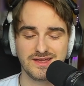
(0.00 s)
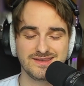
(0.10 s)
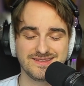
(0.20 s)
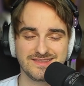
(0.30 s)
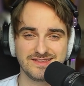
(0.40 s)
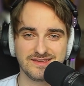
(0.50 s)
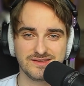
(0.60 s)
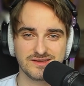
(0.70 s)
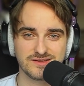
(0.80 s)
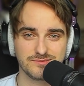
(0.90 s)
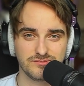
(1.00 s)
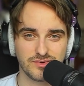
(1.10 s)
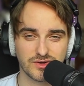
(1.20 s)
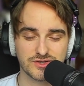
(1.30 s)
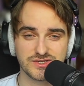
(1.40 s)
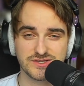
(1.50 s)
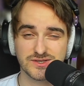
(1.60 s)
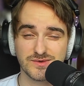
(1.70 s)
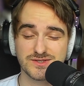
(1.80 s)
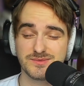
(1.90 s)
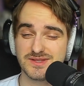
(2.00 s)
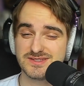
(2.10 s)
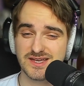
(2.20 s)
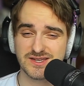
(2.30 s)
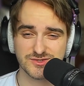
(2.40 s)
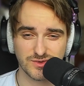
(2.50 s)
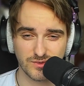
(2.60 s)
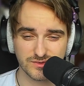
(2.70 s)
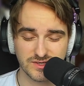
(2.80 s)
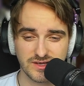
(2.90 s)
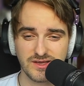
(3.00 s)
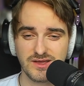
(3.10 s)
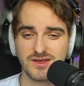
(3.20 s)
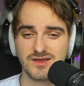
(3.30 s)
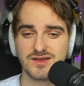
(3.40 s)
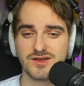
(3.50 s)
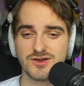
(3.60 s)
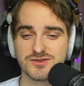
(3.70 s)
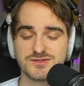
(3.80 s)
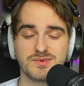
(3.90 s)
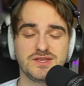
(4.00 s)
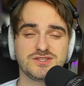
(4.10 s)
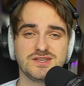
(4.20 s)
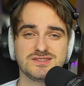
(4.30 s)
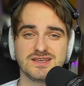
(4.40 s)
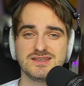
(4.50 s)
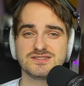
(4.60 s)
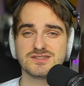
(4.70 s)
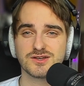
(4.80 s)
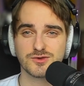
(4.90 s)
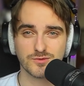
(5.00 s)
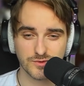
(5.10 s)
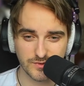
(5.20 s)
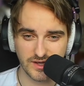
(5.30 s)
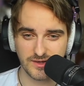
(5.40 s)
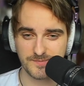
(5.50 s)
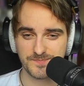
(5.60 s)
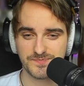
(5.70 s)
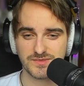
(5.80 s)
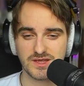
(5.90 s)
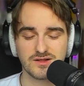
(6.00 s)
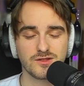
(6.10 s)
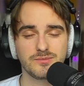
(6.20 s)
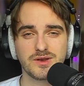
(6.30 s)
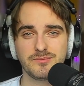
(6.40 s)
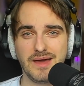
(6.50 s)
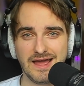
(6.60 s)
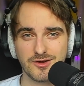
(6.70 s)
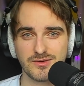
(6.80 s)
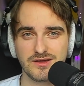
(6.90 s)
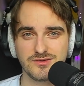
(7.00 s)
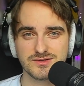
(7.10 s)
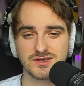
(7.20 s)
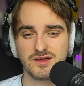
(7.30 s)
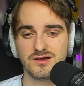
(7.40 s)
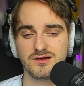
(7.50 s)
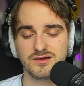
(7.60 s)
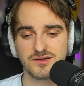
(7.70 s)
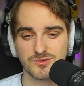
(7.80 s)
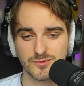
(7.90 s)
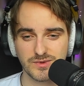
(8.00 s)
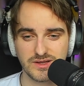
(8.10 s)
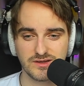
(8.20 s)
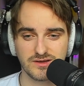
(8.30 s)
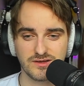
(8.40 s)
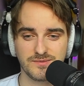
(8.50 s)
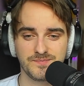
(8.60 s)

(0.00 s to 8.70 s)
in the book, she's going to be 10 years old. Her species is Togruta, and a little bit of background on Rena.